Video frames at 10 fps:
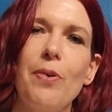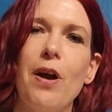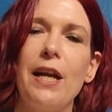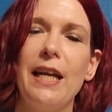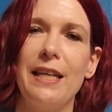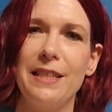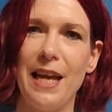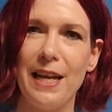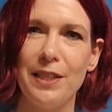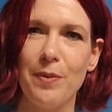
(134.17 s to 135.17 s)
Party has
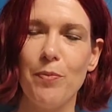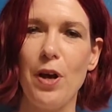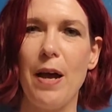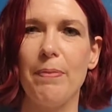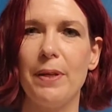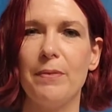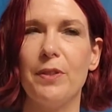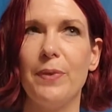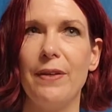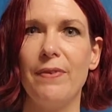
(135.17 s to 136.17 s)
had some problems.